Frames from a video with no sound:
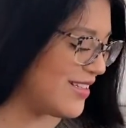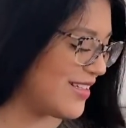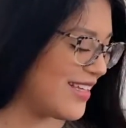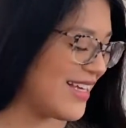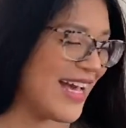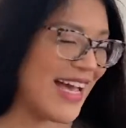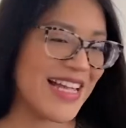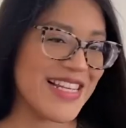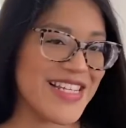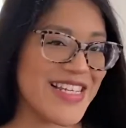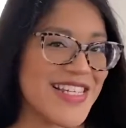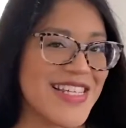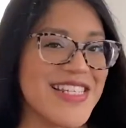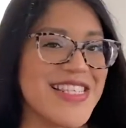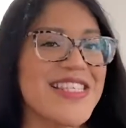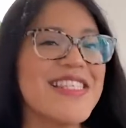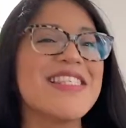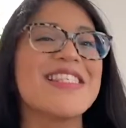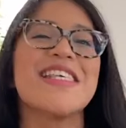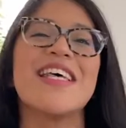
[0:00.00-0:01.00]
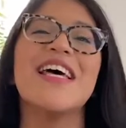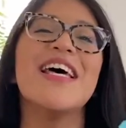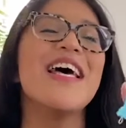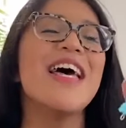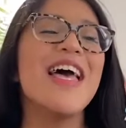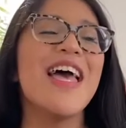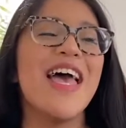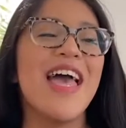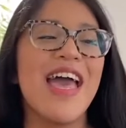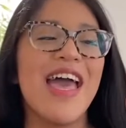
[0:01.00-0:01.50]
gadgets,
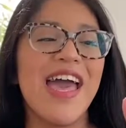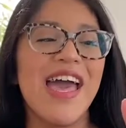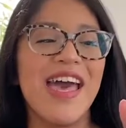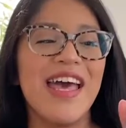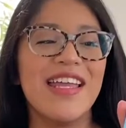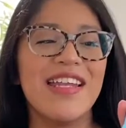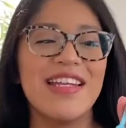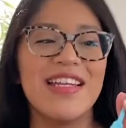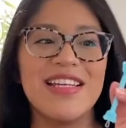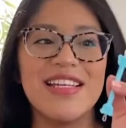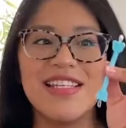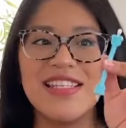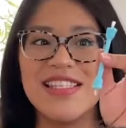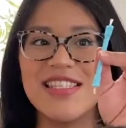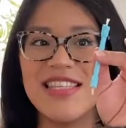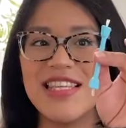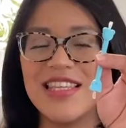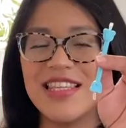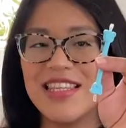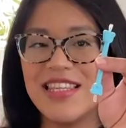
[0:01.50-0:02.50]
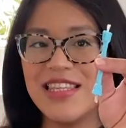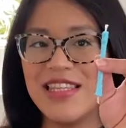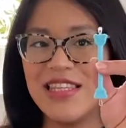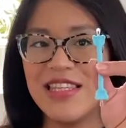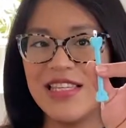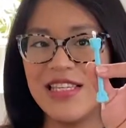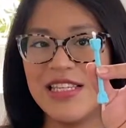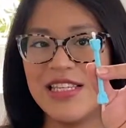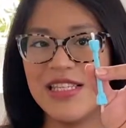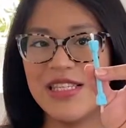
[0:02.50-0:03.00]
and is this